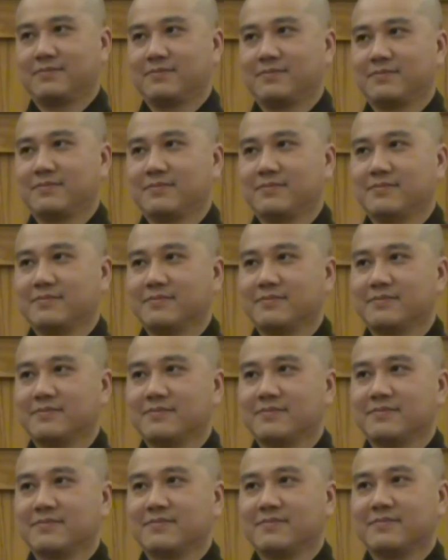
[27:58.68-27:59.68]

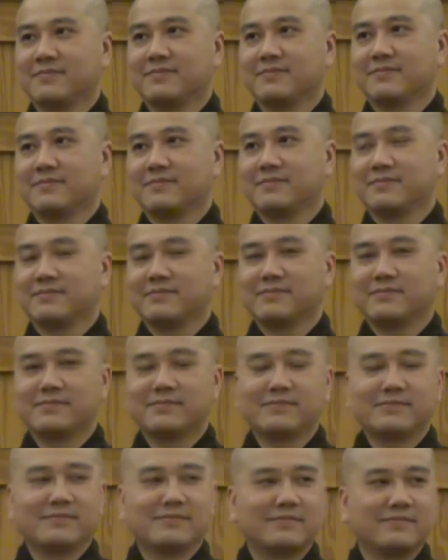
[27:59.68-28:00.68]

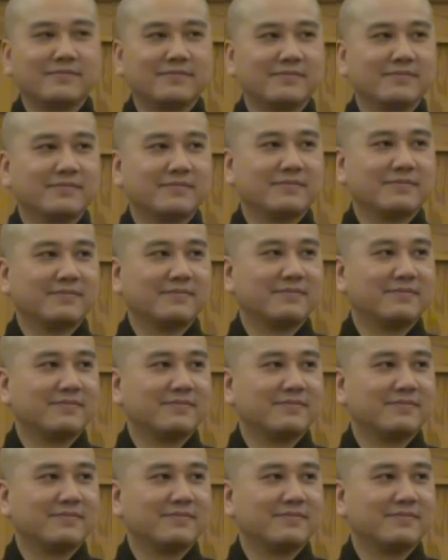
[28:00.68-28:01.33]
Nothing is said.